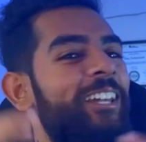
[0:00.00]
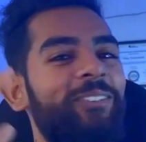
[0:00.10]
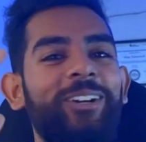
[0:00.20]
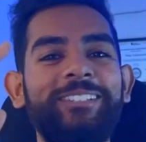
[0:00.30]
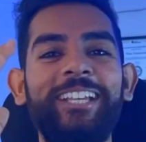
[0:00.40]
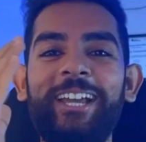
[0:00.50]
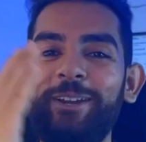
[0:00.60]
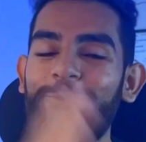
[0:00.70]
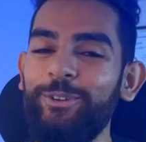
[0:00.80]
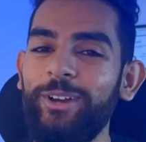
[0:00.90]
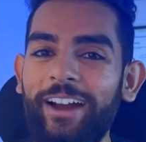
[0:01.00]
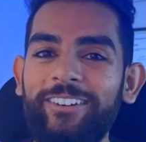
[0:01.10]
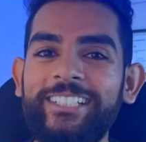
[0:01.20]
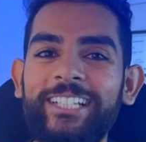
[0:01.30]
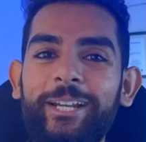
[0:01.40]
Because if you
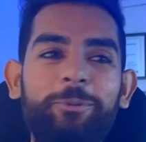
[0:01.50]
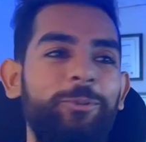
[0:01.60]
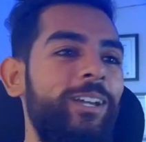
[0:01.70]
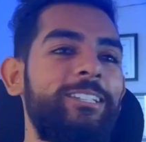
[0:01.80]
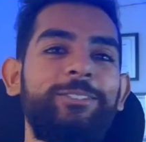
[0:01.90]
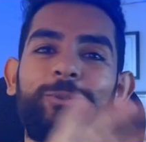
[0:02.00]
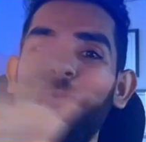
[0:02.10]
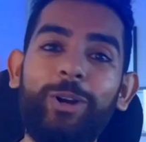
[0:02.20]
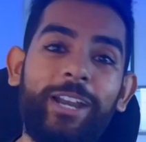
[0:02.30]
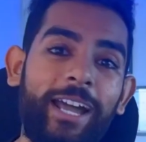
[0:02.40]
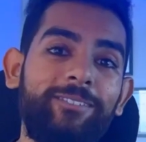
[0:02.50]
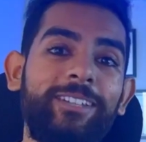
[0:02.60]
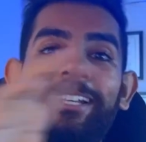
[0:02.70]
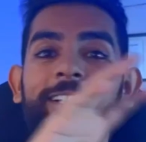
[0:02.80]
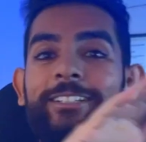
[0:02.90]
haven't slept well, you won't have the
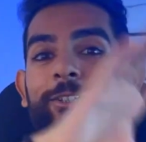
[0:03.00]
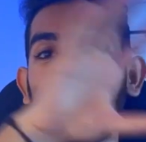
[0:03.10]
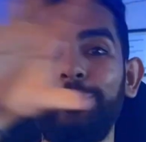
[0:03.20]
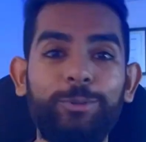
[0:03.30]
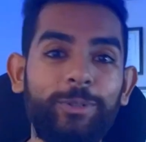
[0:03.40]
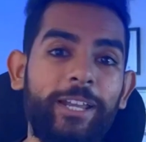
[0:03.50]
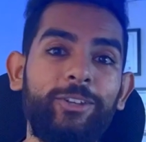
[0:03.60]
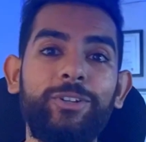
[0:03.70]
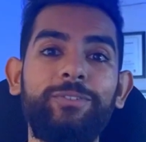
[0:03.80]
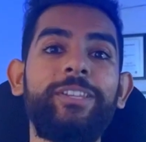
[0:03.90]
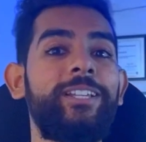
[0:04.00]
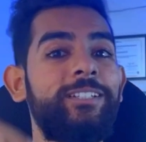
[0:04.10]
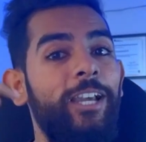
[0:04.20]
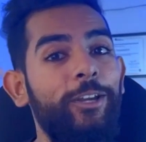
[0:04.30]
energy to do any of these.